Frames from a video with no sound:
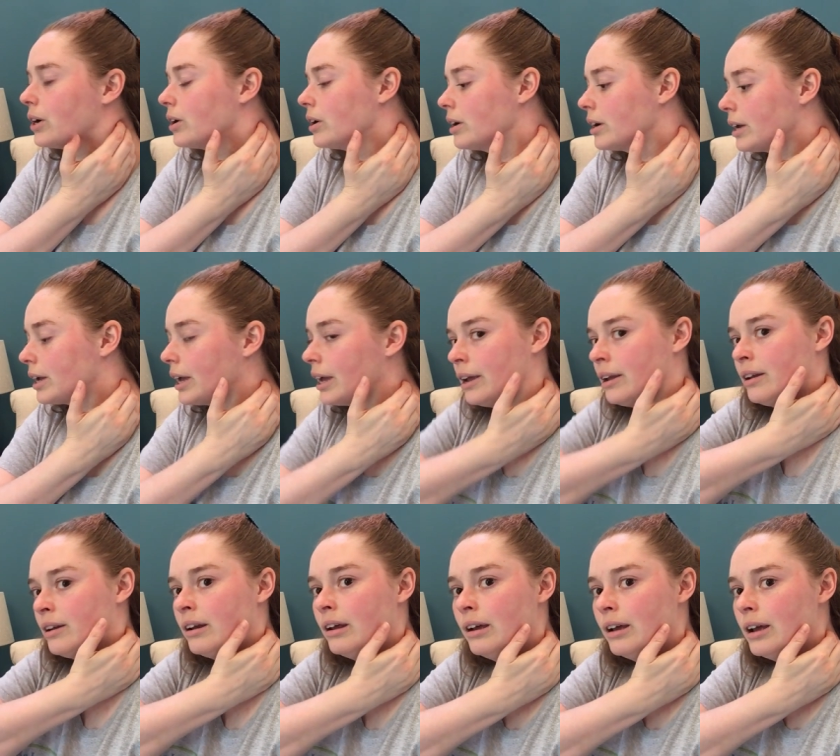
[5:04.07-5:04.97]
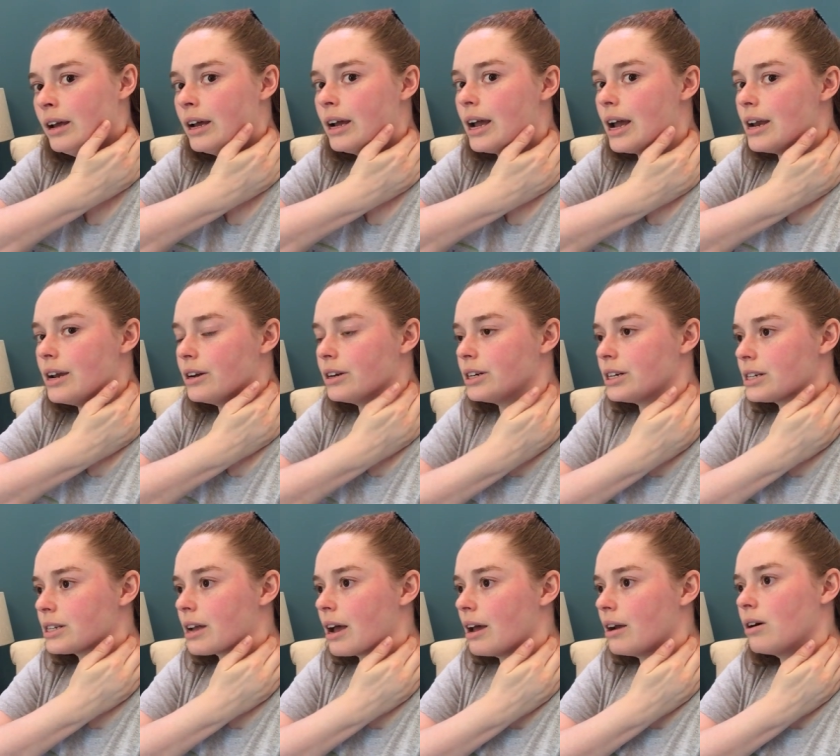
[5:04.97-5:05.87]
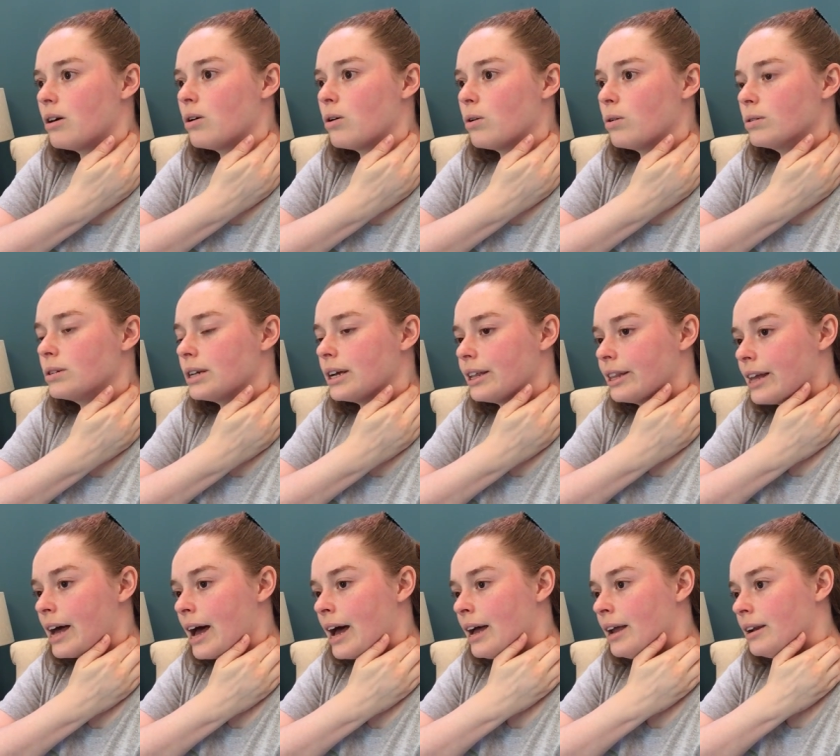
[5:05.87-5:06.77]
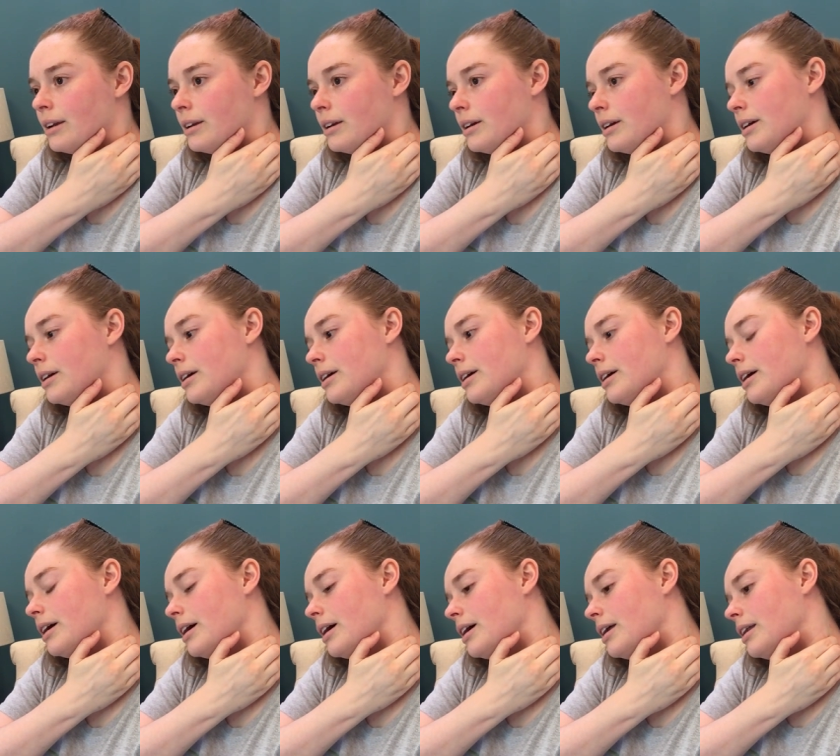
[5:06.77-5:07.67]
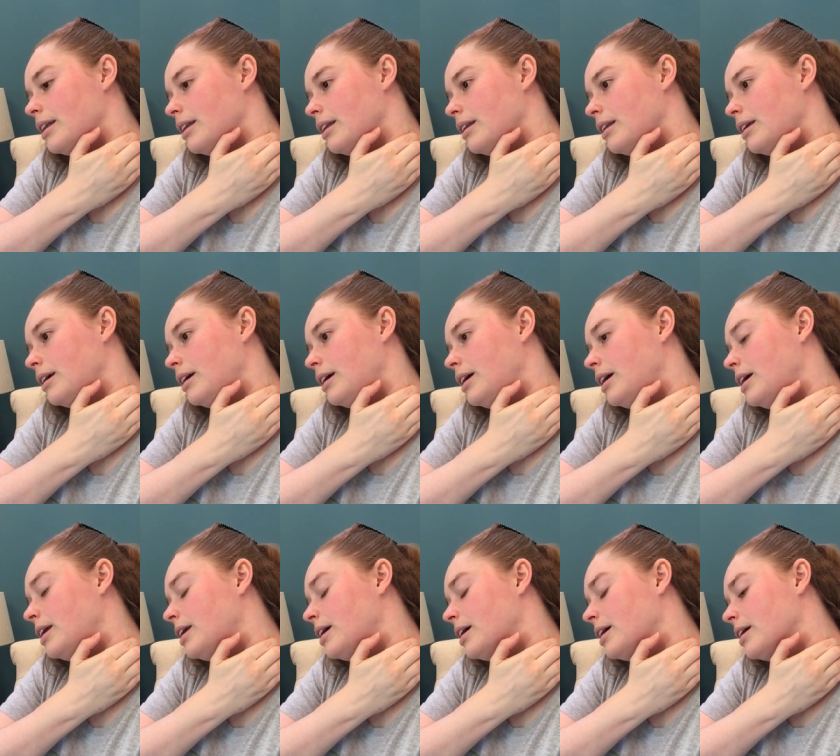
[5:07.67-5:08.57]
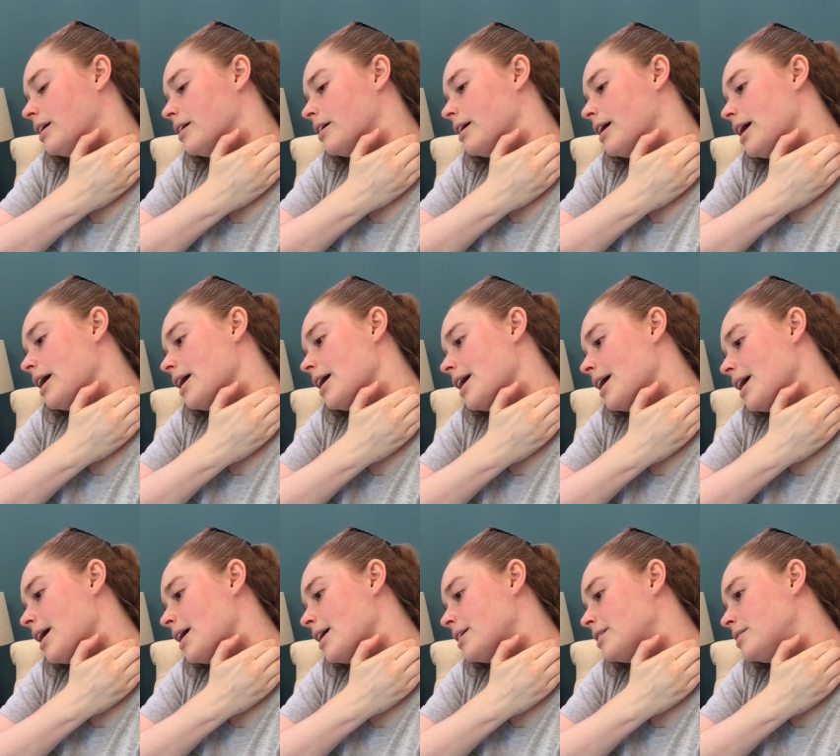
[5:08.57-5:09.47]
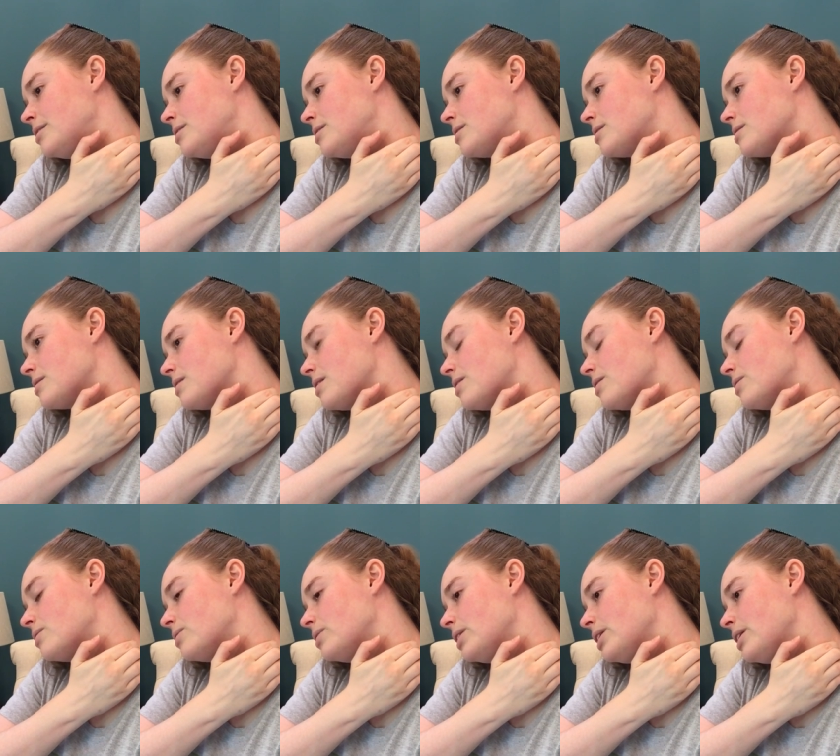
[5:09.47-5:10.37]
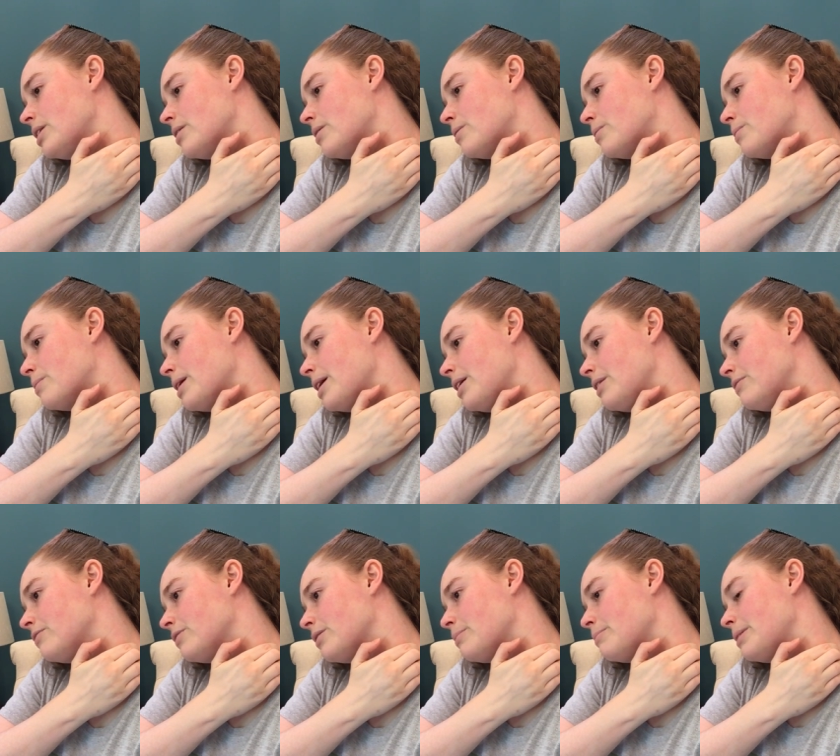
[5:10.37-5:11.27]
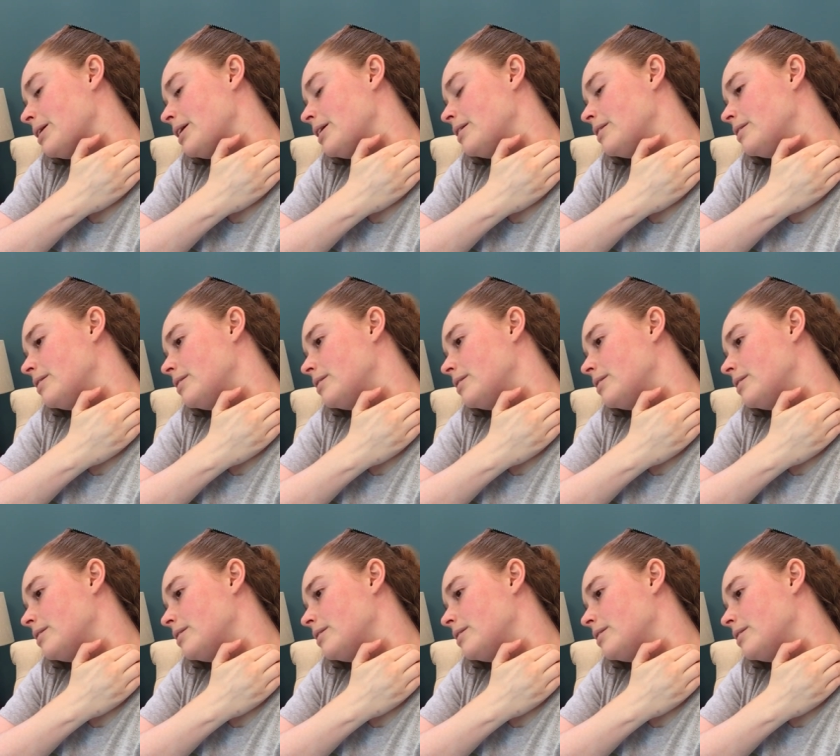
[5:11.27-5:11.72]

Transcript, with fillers: hook in and you're just kind of holding that and lean slowly away from it.